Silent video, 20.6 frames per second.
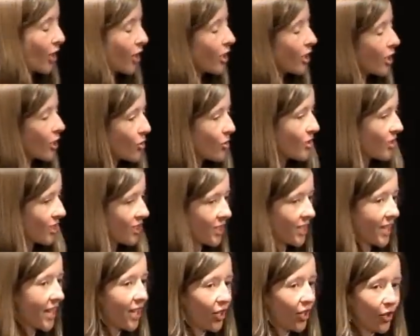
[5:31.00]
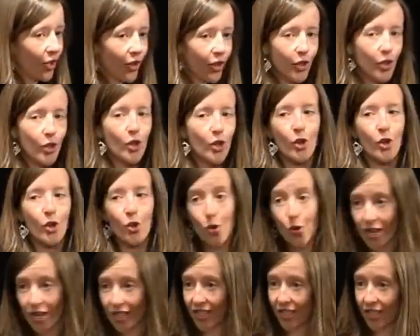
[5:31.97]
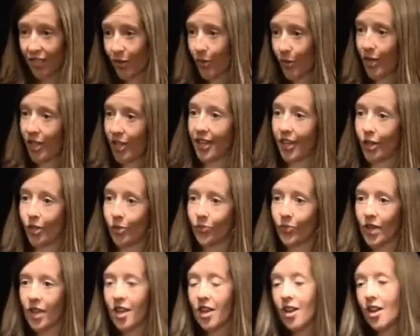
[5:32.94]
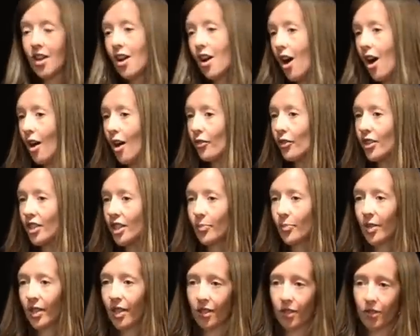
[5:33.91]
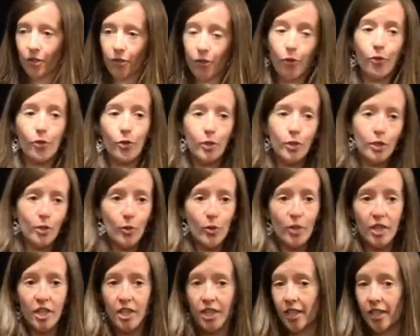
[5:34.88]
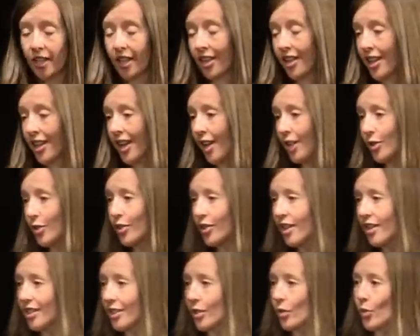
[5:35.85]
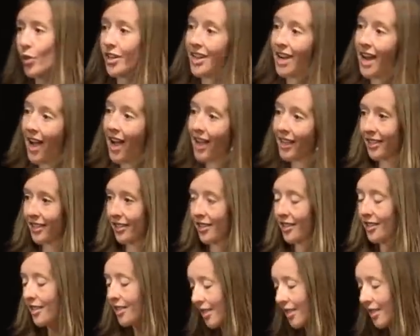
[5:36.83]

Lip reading: our country is in a health crisis right now. Often it's because of the foods that we're eating and the exercise that we're not